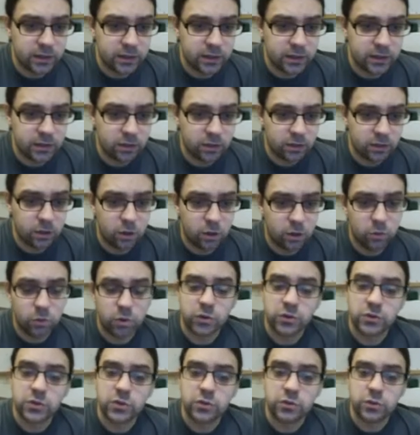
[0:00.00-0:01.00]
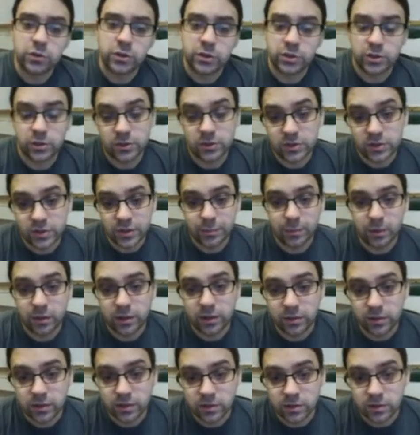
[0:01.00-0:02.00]
a low concentration.
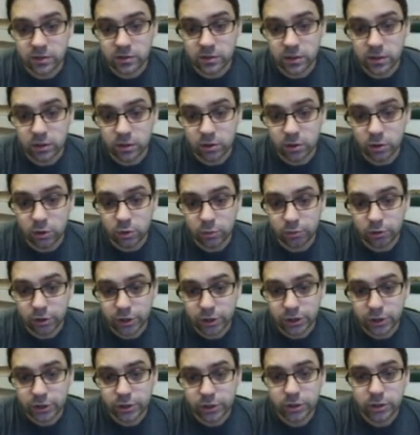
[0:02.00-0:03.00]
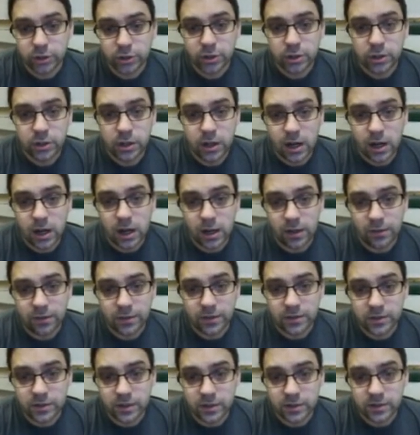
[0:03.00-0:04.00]
Similarly, this is a low pressure and
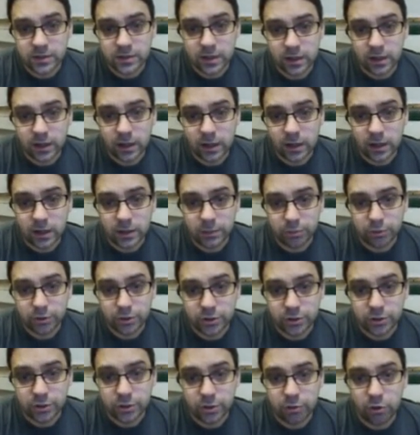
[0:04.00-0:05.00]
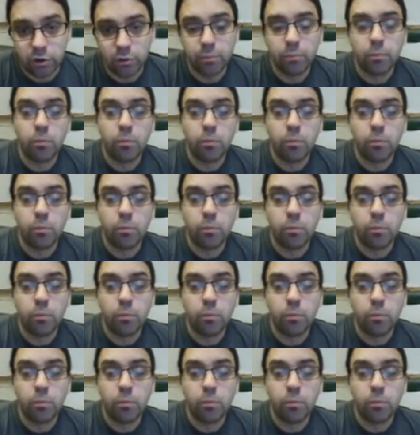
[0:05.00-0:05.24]
this is a high pressure. There are